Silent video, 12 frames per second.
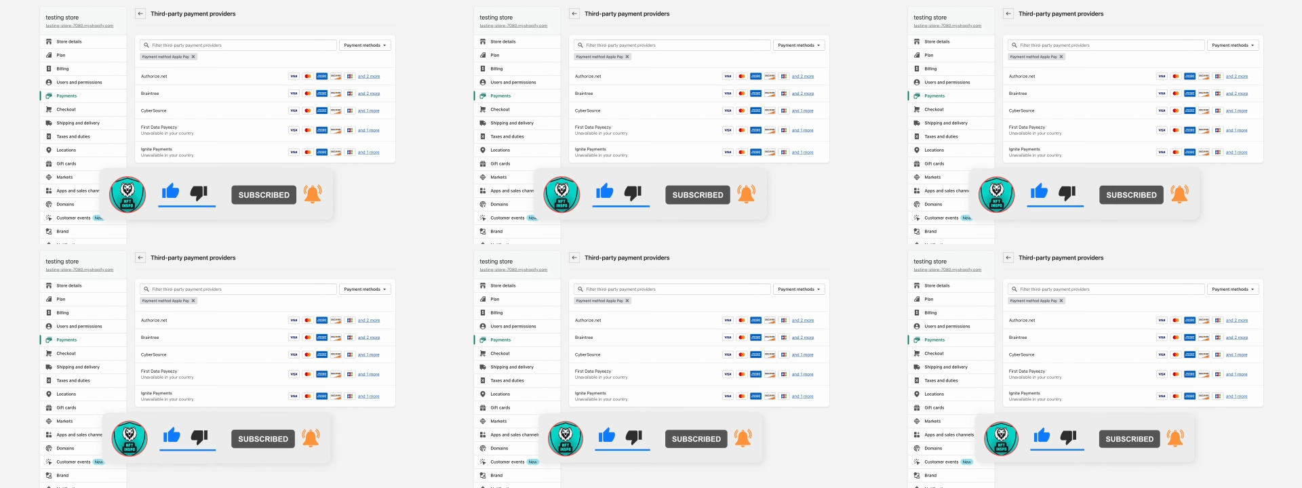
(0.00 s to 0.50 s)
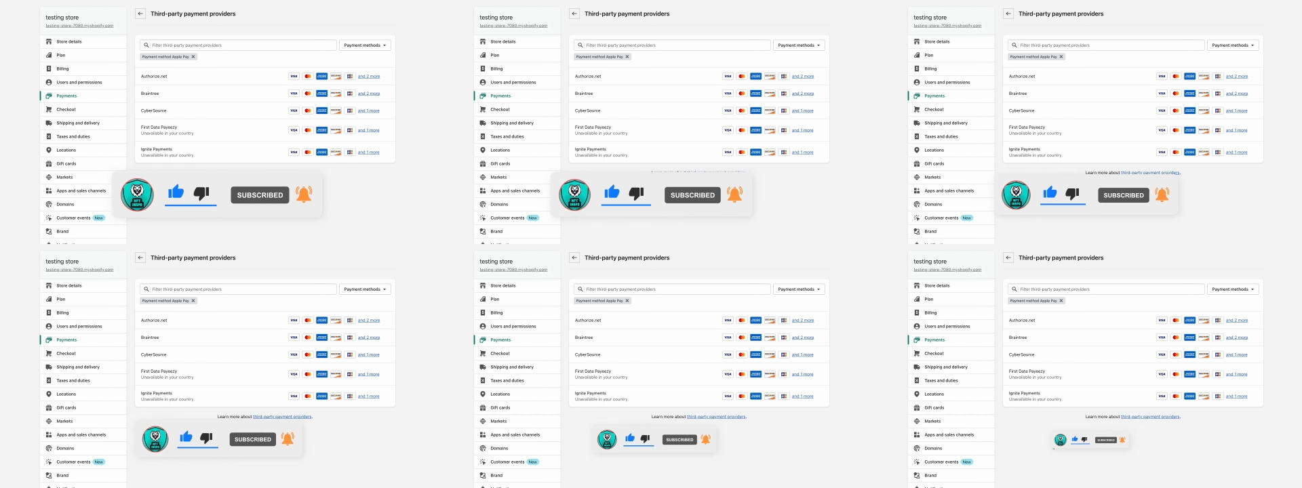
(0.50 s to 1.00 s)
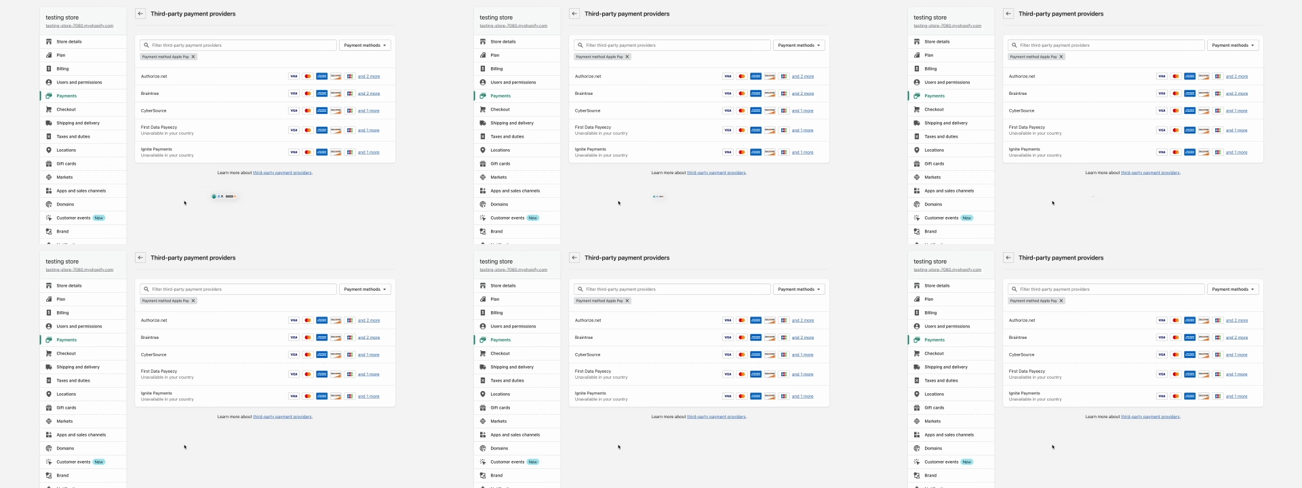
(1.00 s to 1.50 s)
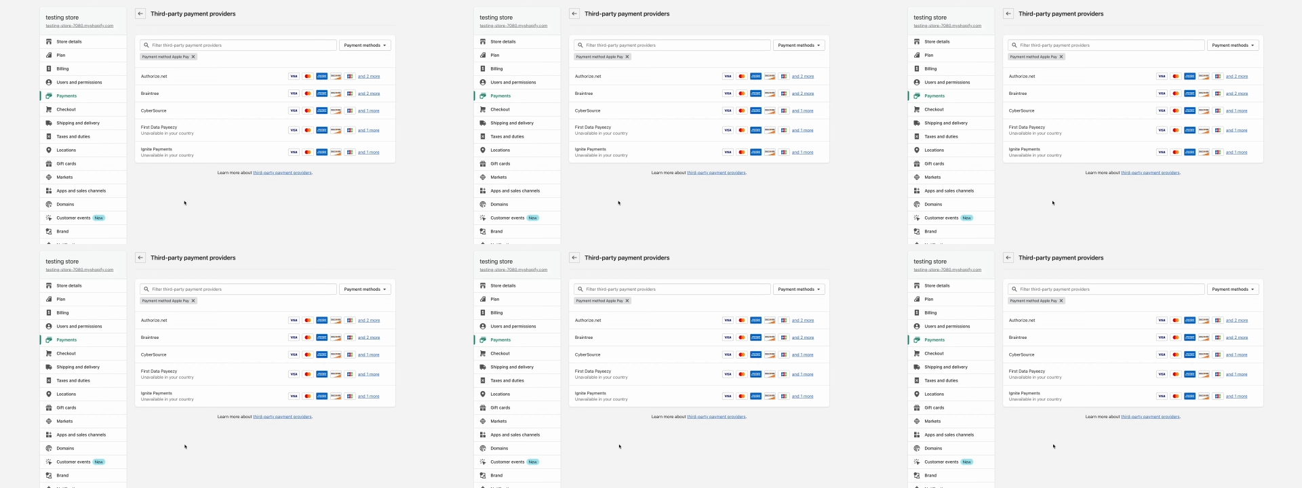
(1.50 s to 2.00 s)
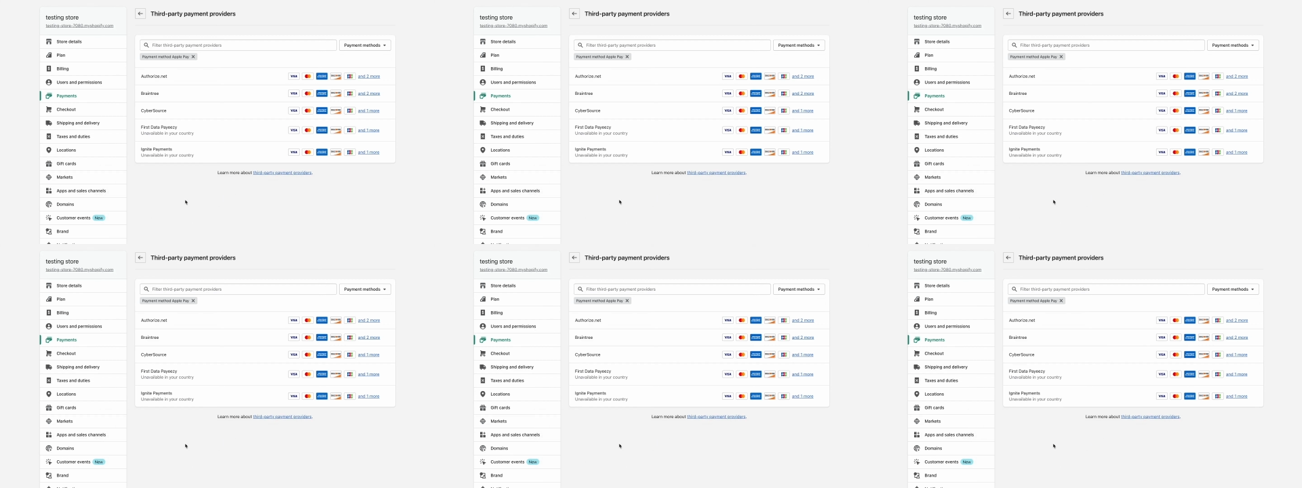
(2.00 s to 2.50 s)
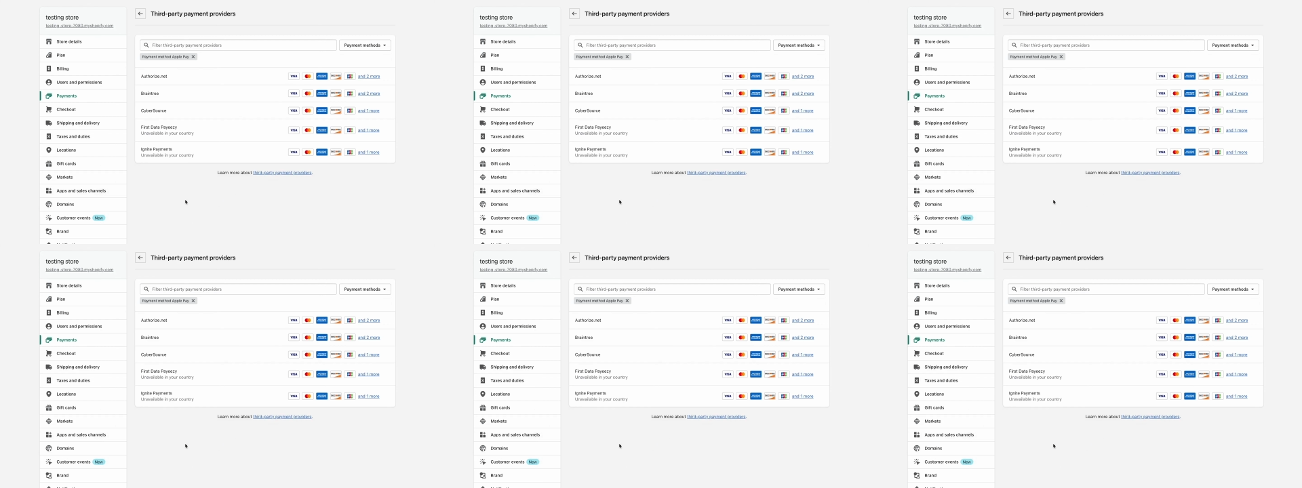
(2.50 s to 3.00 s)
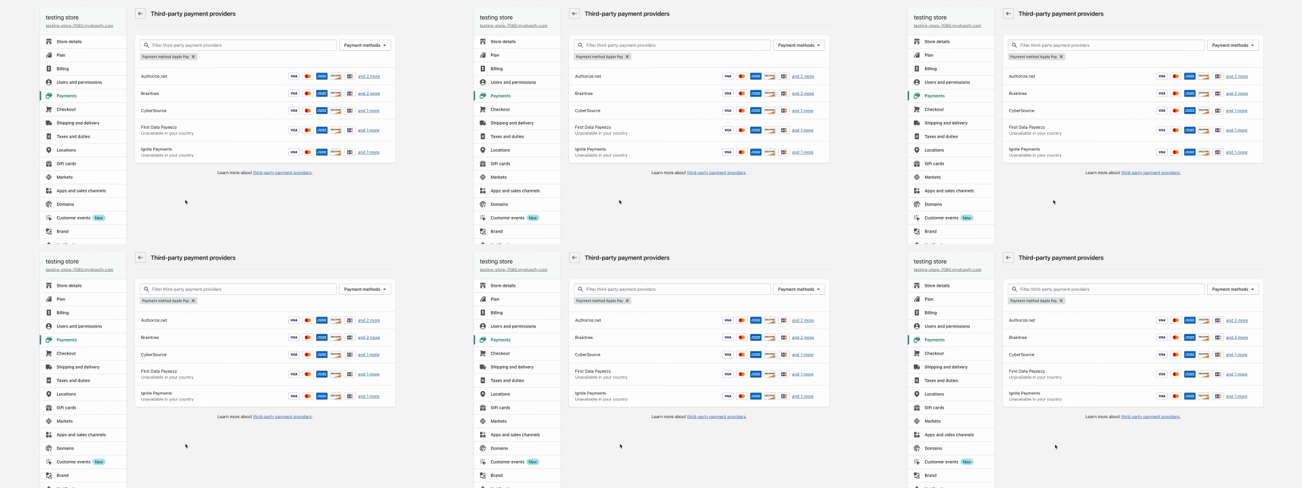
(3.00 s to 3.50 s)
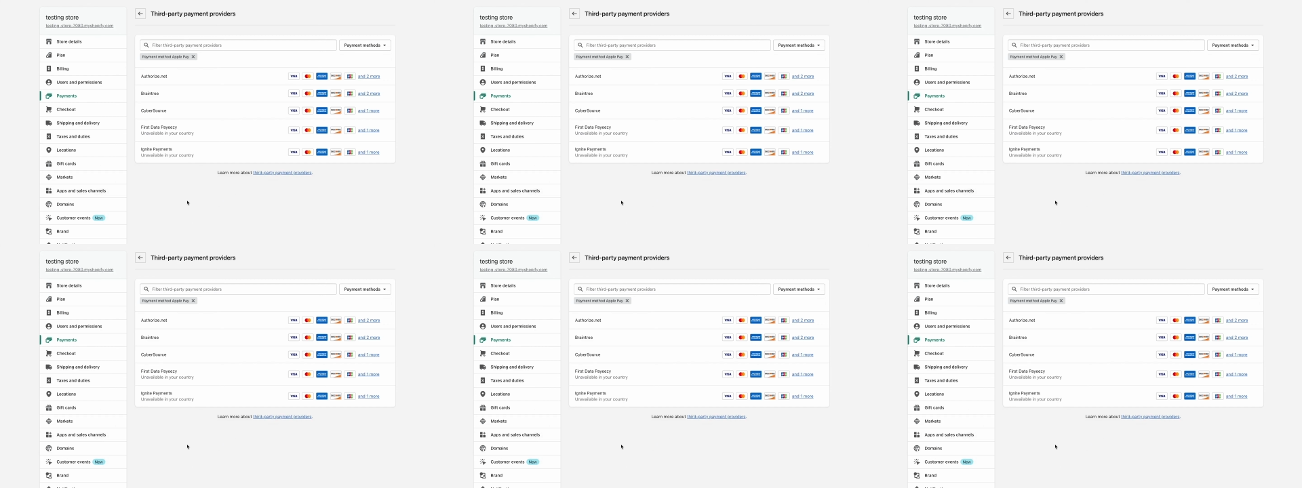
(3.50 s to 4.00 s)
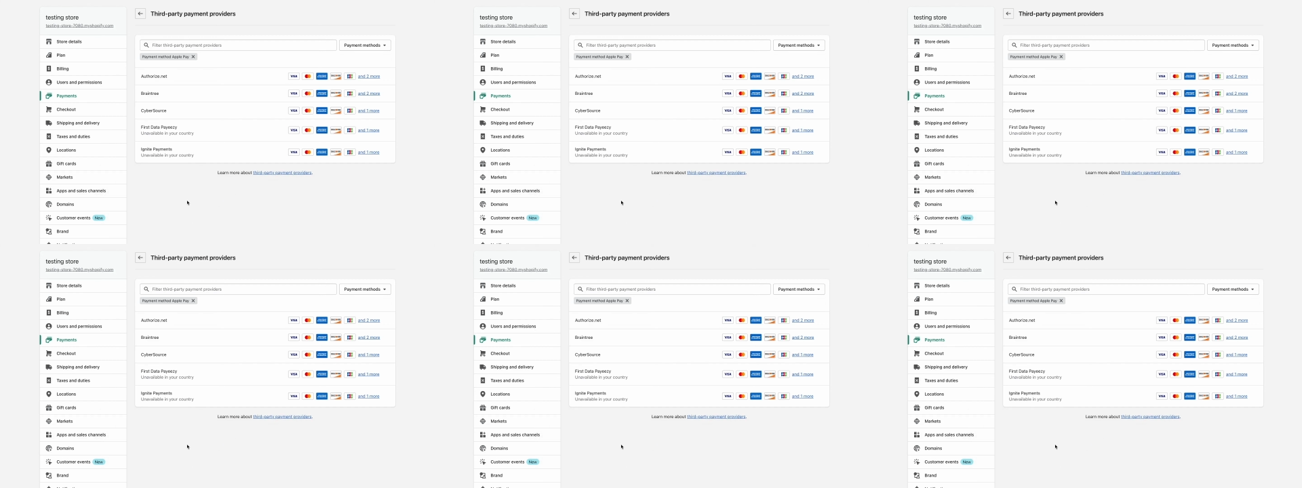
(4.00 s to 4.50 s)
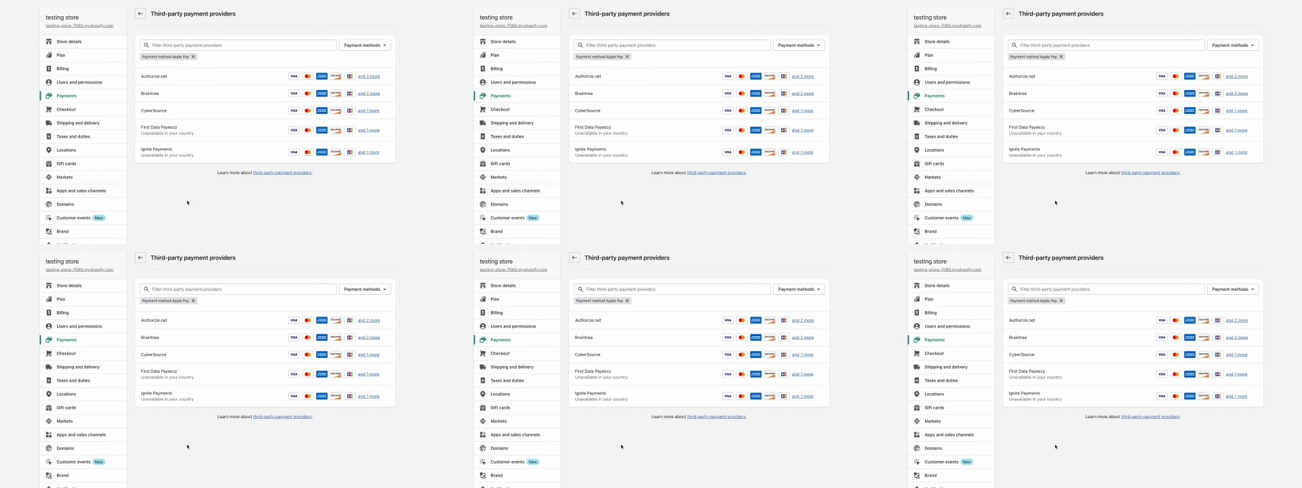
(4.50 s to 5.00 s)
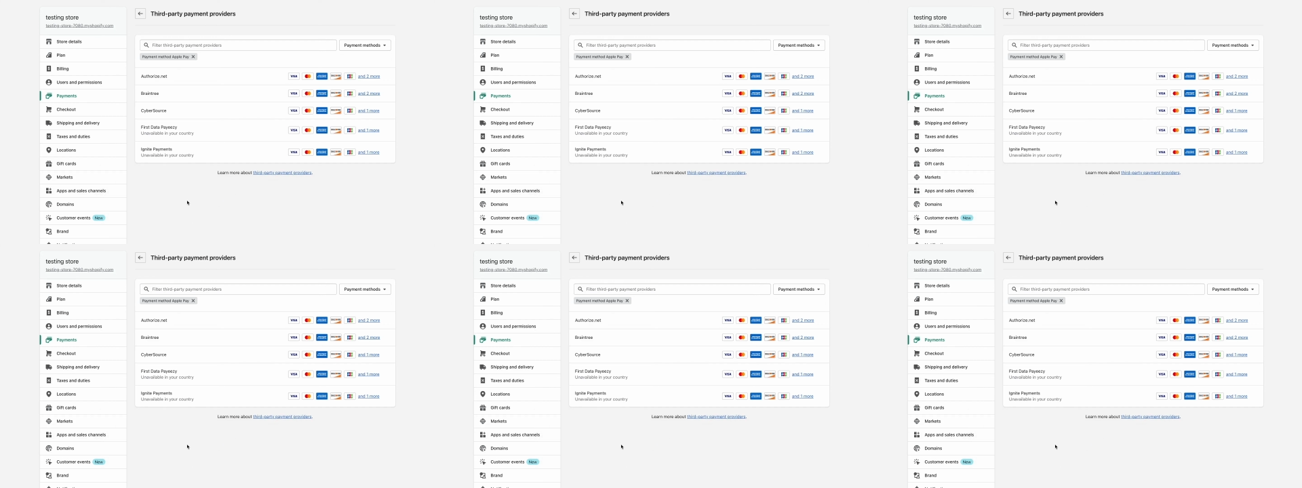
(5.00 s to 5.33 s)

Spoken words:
[unreadable: no face in view]